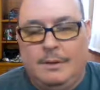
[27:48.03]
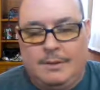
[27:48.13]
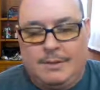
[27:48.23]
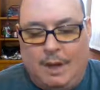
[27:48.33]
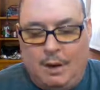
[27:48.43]

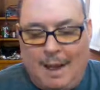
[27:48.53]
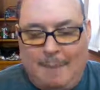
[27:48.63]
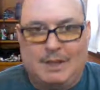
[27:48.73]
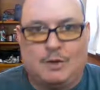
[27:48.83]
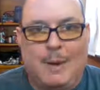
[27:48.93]
So how
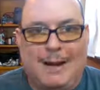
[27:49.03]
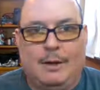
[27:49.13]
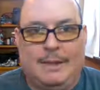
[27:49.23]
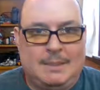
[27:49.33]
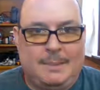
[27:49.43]
much rigor
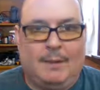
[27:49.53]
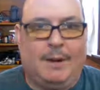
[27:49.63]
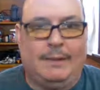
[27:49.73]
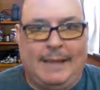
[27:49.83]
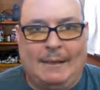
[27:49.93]
needs to be
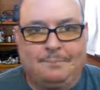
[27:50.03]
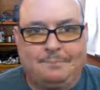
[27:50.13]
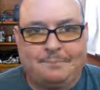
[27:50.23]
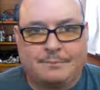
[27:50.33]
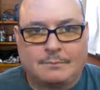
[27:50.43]
around that?
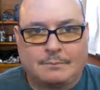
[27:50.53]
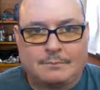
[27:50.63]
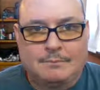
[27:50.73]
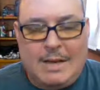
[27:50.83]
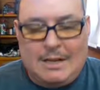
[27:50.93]

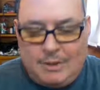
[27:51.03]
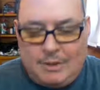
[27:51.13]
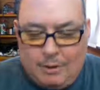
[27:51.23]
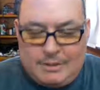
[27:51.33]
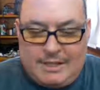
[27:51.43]

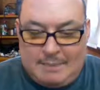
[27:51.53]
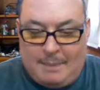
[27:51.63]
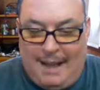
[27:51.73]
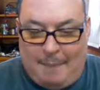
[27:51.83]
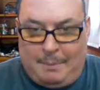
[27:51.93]
So those things
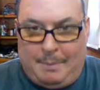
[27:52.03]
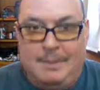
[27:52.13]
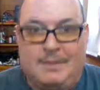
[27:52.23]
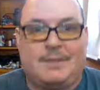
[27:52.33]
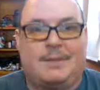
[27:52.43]
might happen.
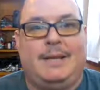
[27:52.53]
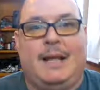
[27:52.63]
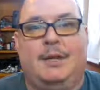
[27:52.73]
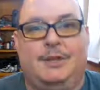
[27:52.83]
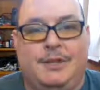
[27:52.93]
Business
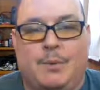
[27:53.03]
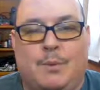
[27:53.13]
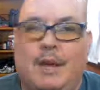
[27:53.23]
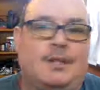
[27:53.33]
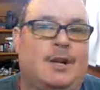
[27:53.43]
intelligence. We're
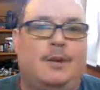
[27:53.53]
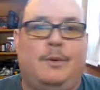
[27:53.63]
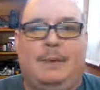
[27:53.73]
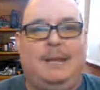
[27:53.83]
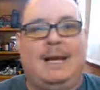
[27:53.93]
going to start
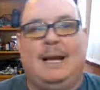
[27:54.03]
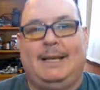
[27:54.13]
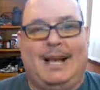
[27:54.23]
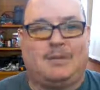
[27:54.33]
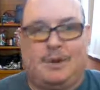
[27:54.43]
doing BI
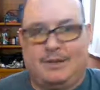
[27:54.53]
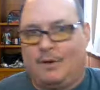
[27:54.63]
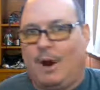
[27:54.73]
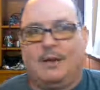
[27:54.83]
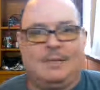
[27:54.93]
dashboards
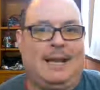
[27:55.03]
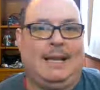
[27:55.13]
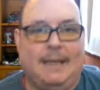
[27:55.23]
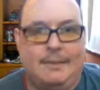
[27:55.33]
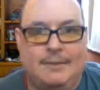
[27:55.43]
for our
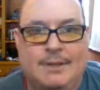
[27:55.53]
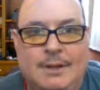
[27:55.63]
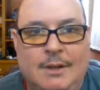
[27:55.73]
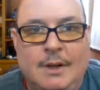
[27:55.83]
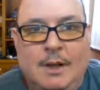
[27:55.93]
executives.
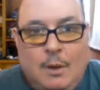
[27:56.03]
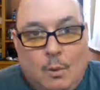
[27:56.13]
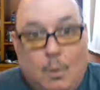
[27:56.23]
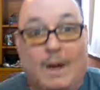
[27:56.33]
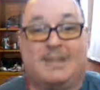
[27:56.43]

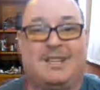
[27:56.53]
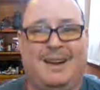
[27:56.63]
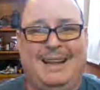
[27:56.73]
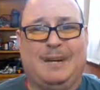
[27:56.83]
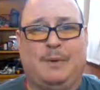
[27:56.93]
We're going to
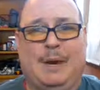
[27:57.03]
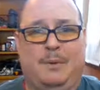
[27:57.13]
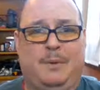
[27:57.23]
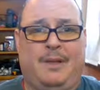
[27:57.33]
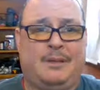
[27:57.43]
start
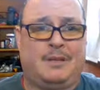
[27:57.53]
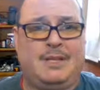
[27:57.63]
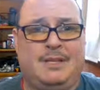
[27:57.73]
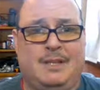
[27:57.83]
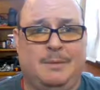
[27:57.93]
integrating with other
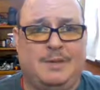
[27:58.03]
systems.